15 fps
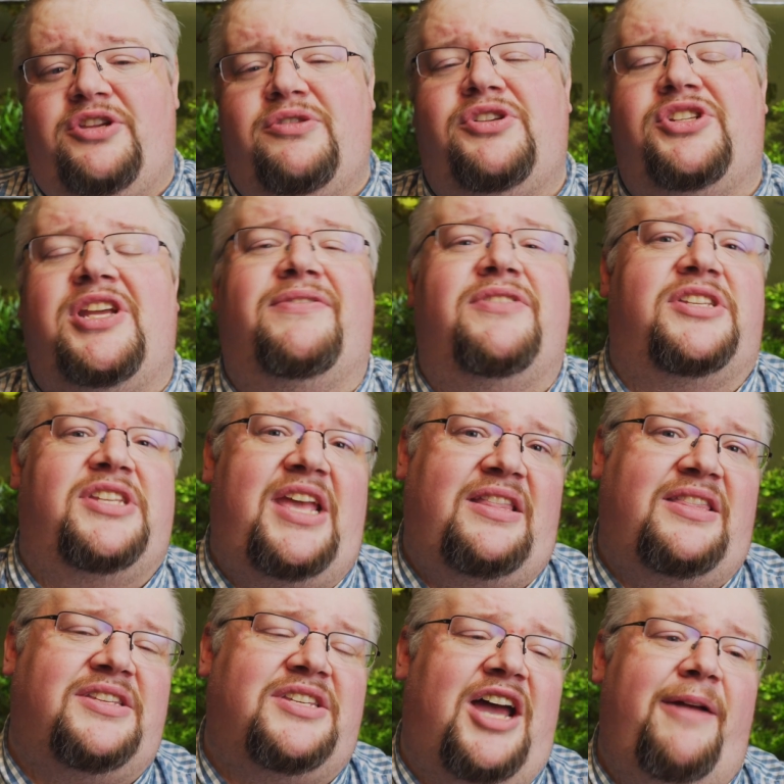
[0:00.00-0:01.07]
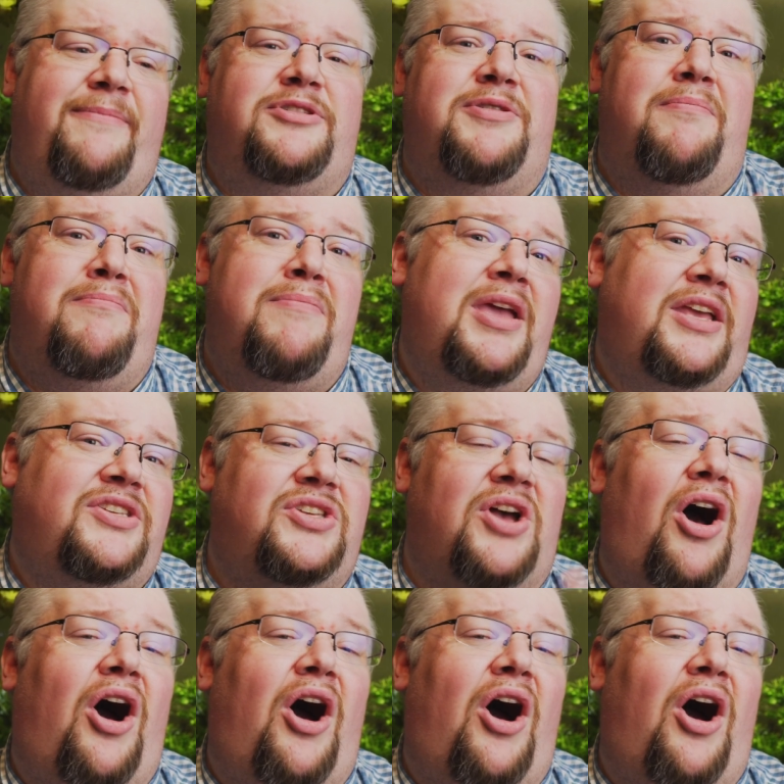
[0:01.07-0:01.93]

You just have to take the time to mix